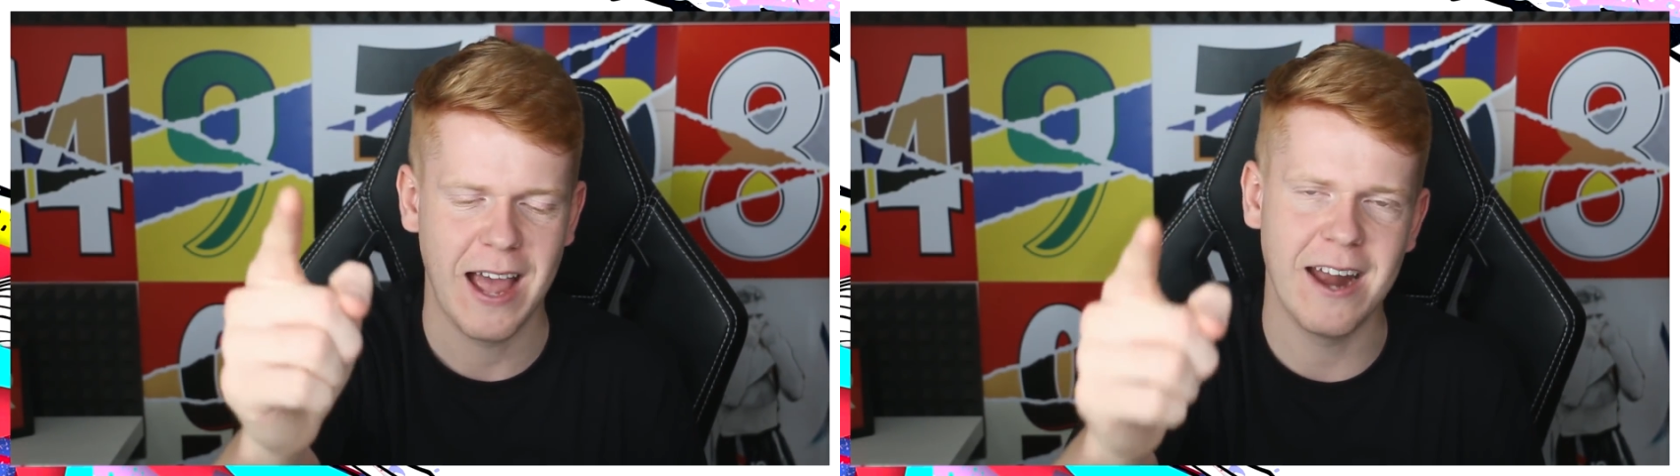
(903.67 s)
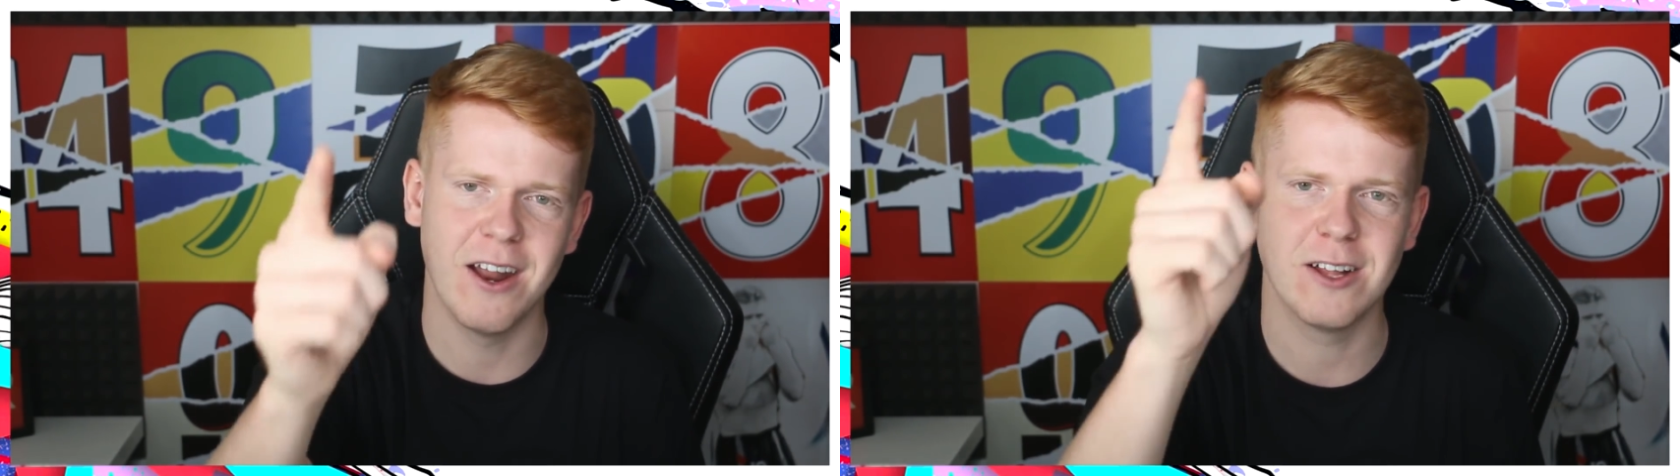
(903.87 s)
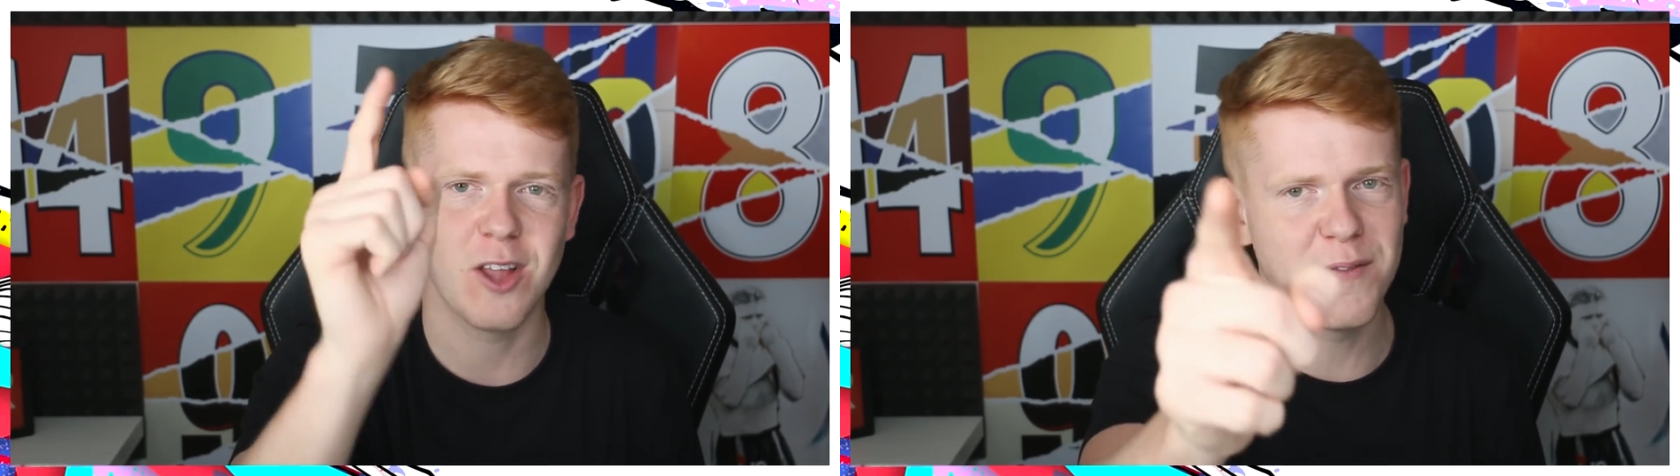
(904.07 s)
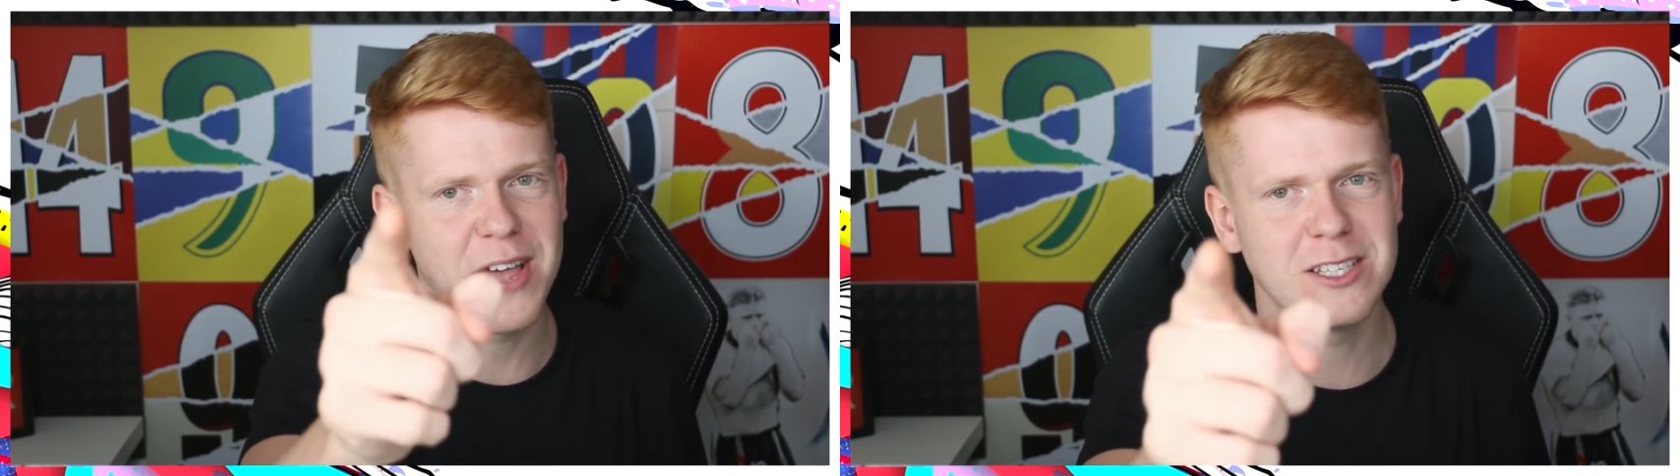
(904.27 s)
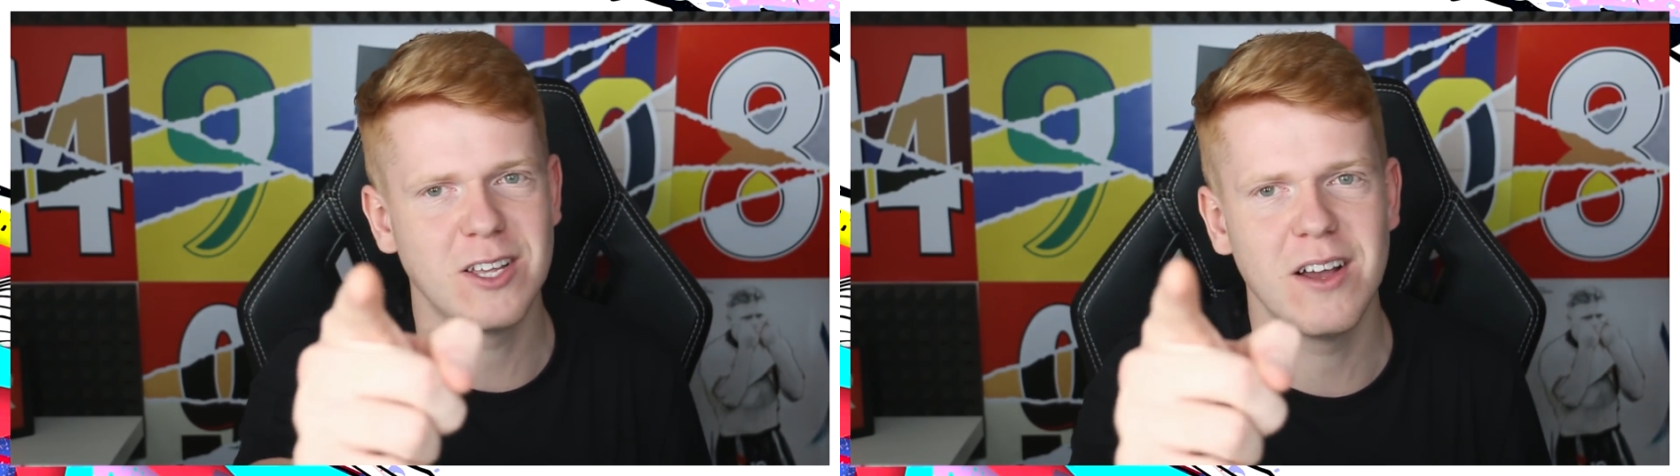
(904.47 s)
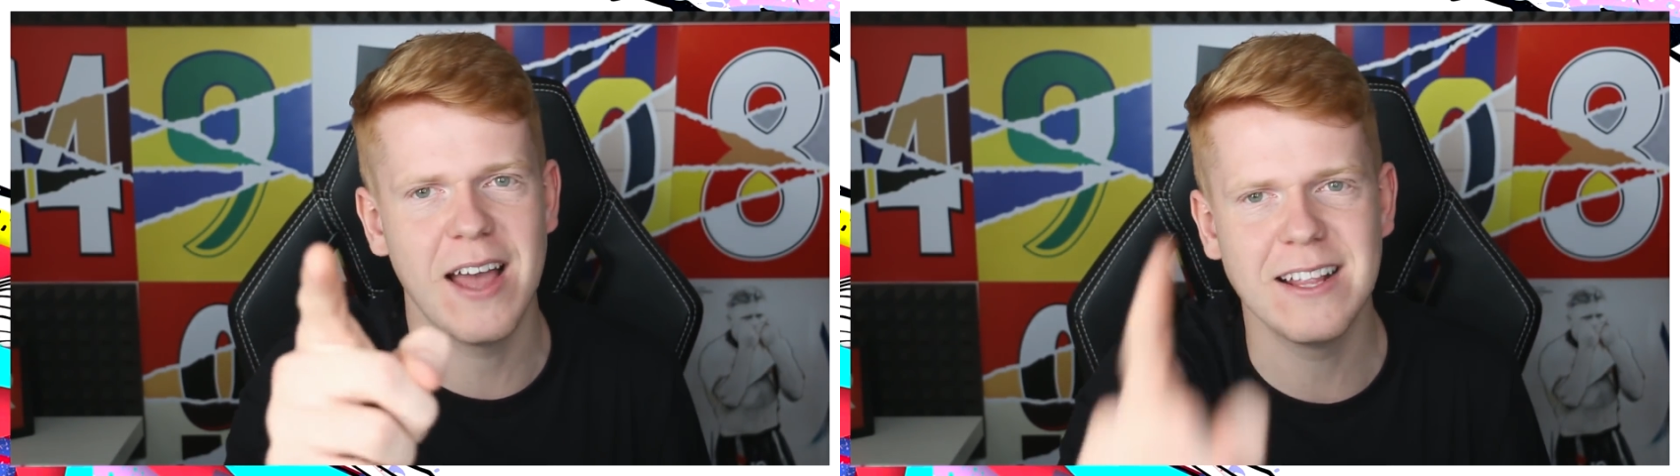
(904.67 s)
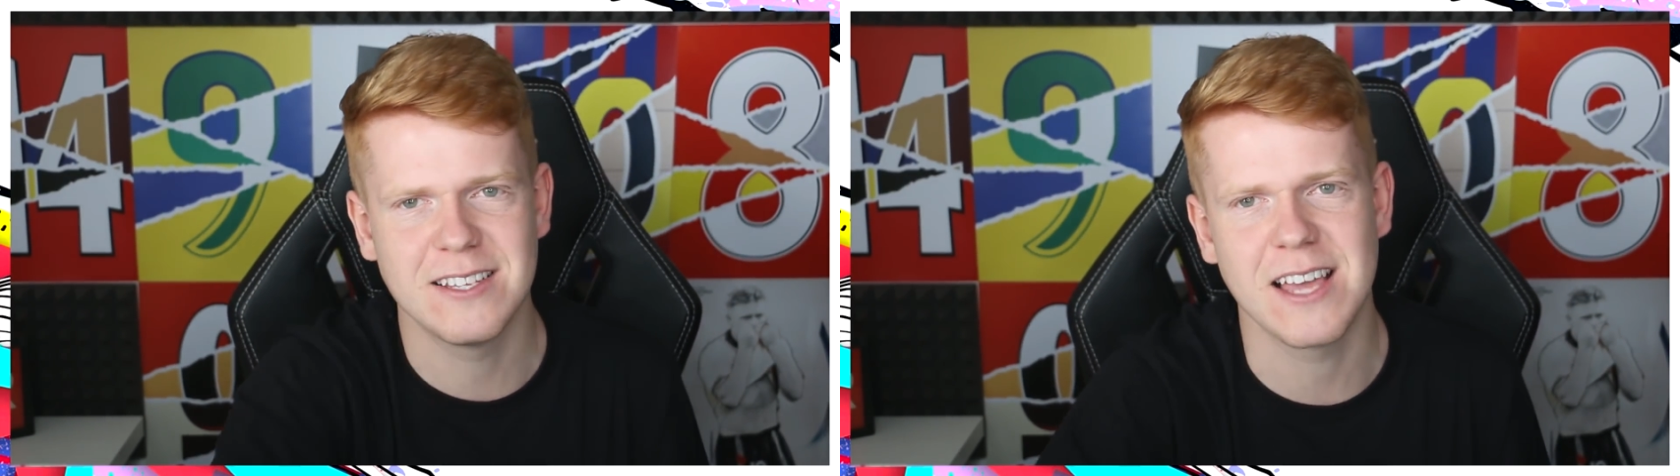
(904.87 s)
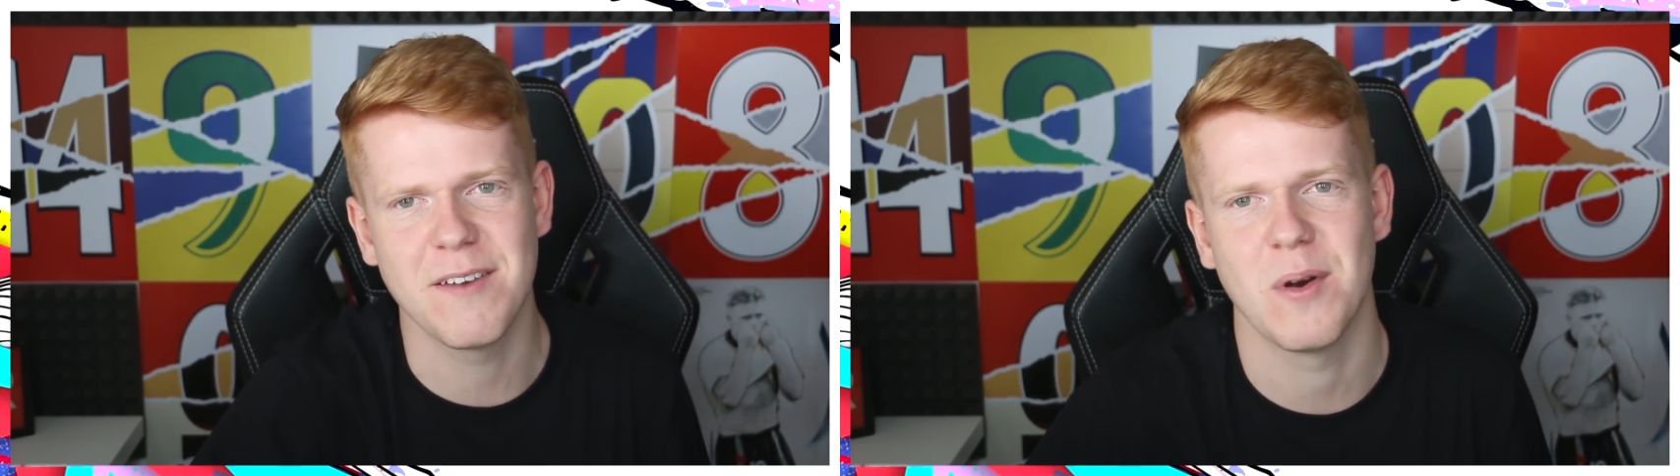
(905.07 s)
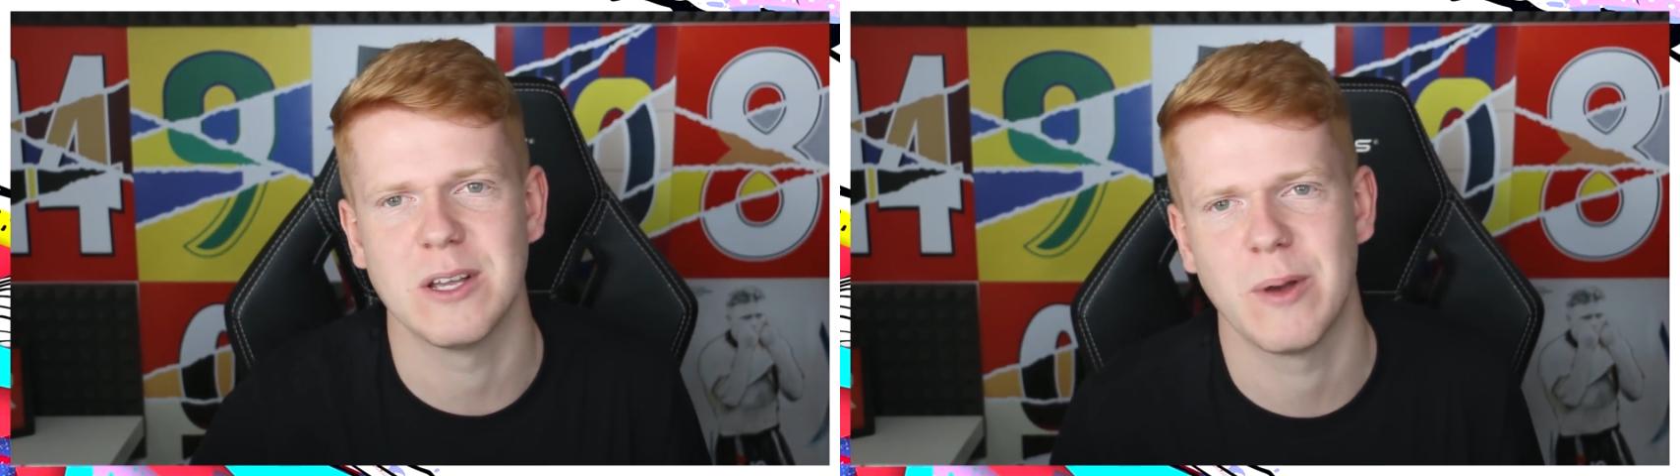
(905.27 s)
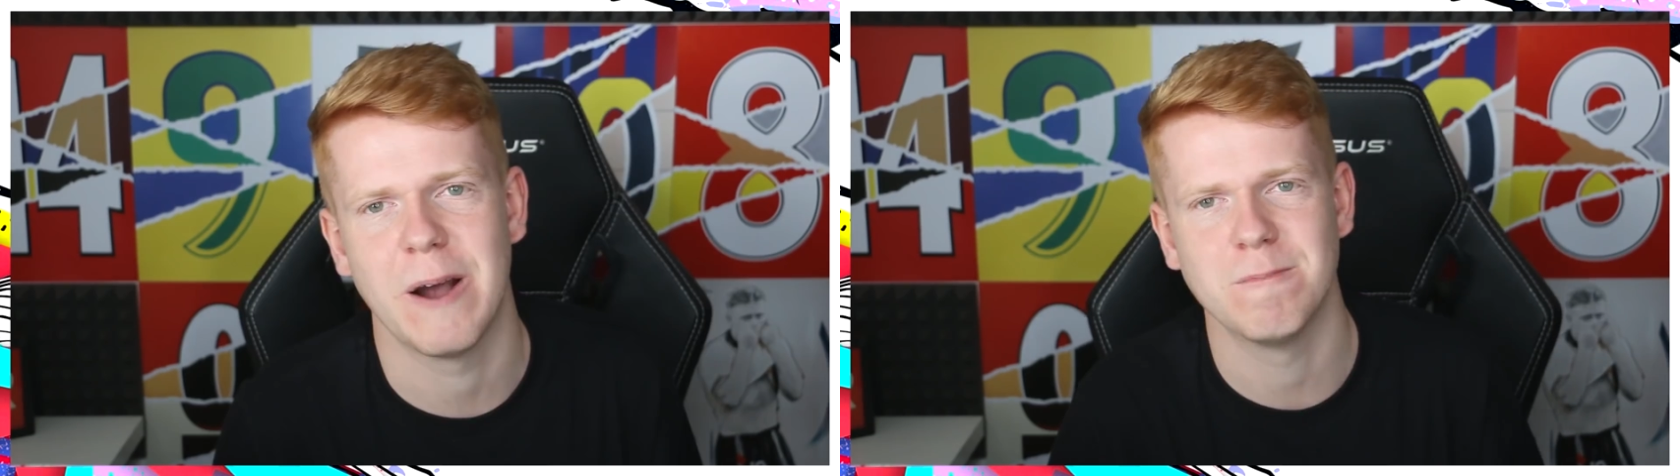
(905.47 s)
And don't forget to enter the giveaway
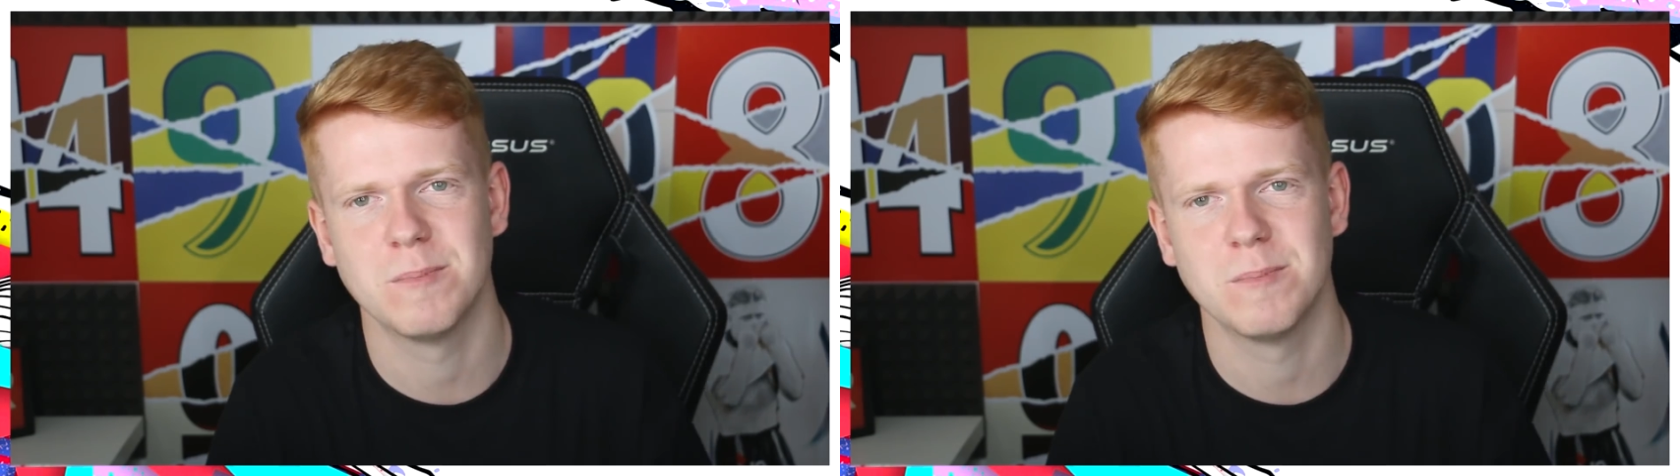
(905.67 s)
as well.